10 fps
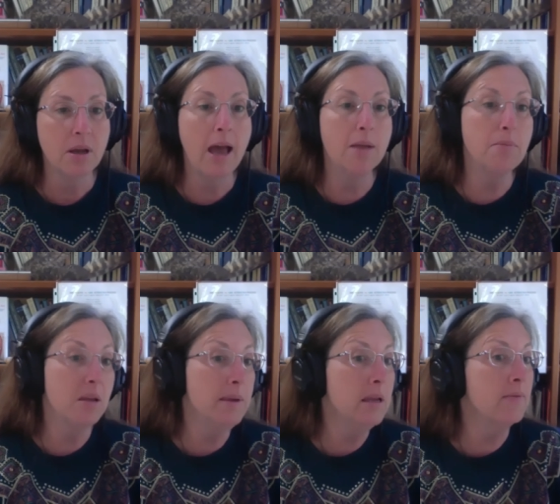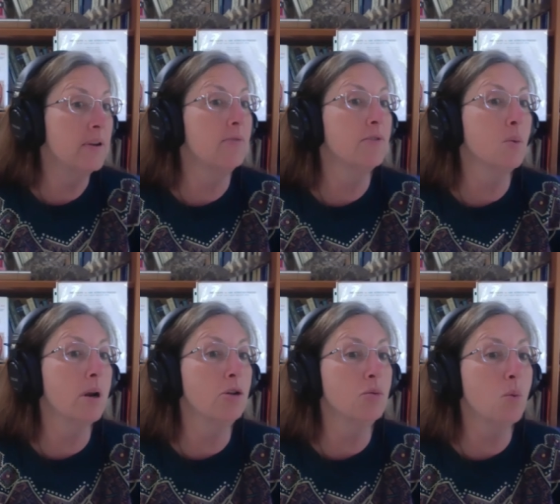And maybe even if you
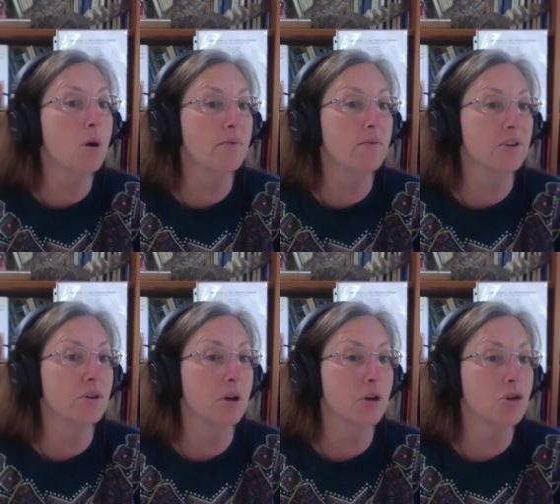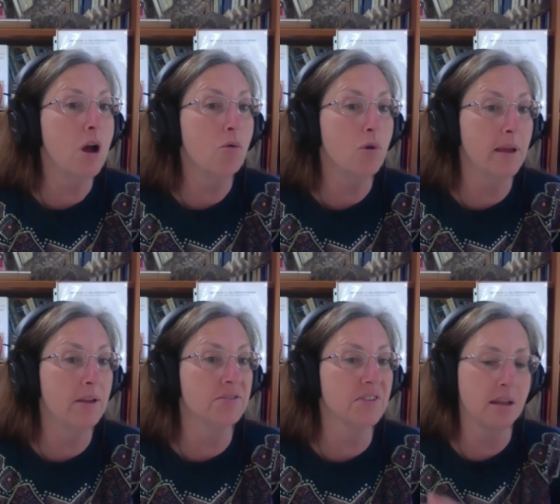want to do more of a
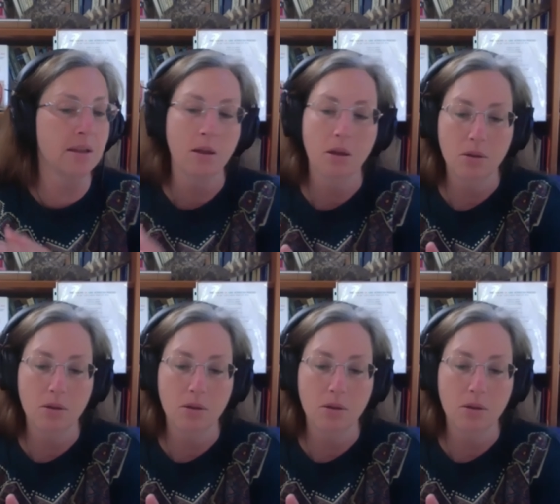chakra-based thing,